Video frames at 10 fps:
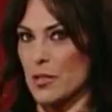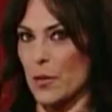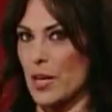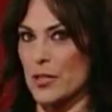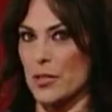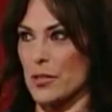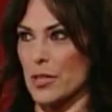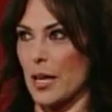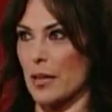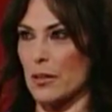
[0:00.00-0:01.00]

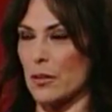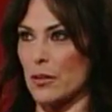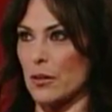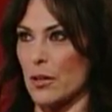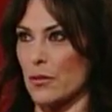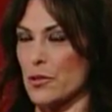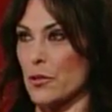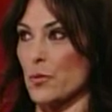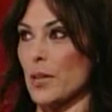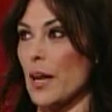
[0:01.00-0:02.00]
situations like,
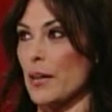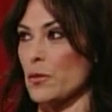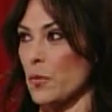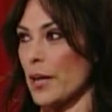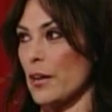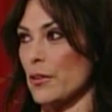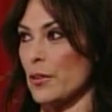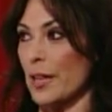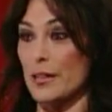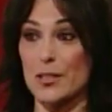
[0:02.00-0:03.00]
True Blood, where
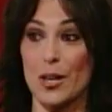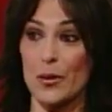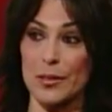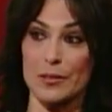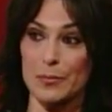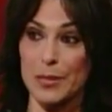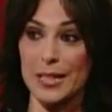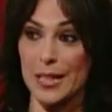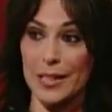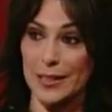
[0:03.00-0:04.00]
you get to go and be
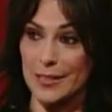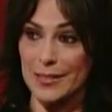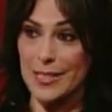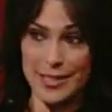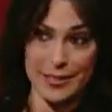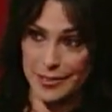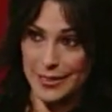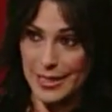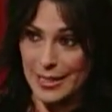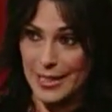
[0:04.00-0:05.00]
a kid still
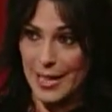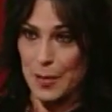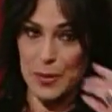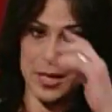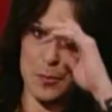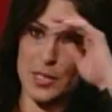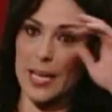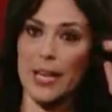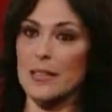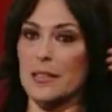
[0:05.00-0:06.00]
and play
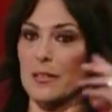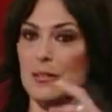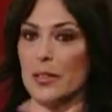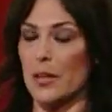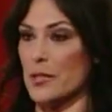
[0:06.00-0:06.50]
pretend and,